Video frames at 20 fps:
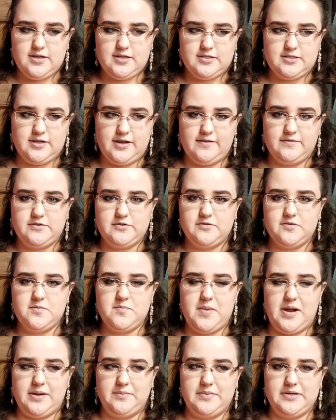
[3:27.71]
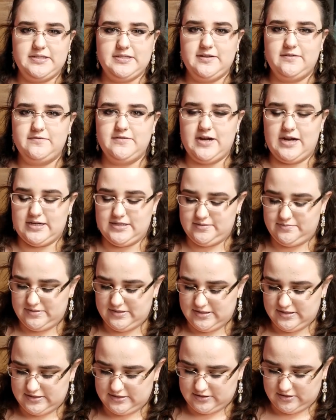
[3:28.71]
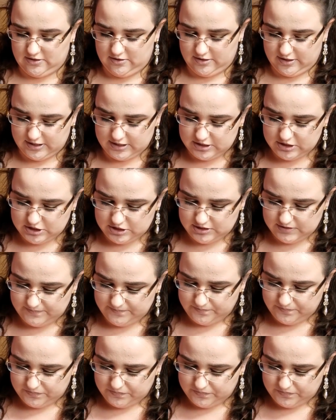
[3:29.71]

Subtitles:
so I have to remind myself not to be discouraged.